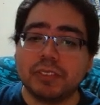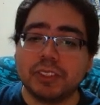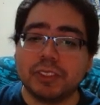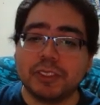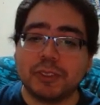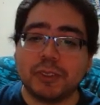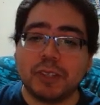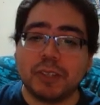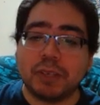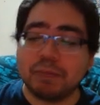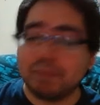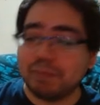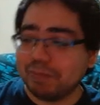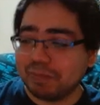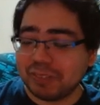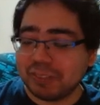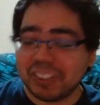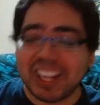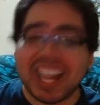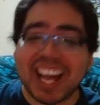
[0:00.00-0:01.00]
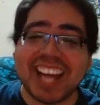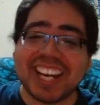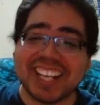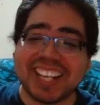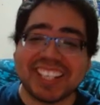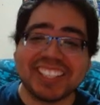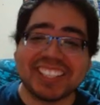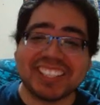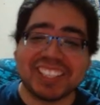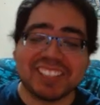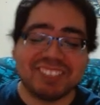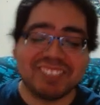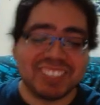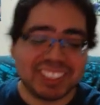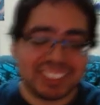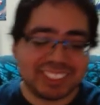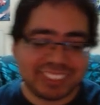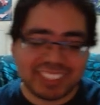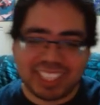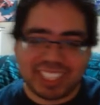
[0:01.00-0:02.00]
So I'm glad I didn't
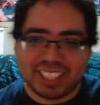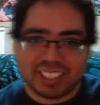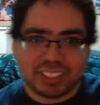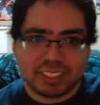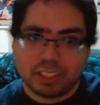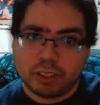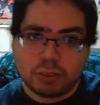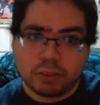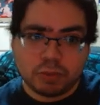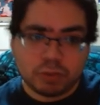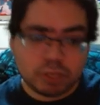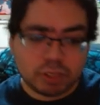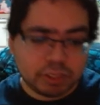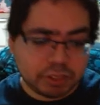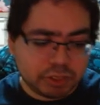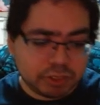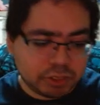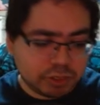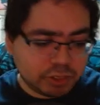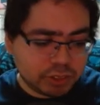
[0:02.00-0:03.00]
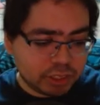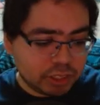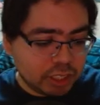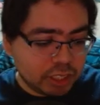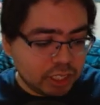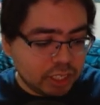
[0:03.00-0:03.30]
commit to that because I don't want to do it.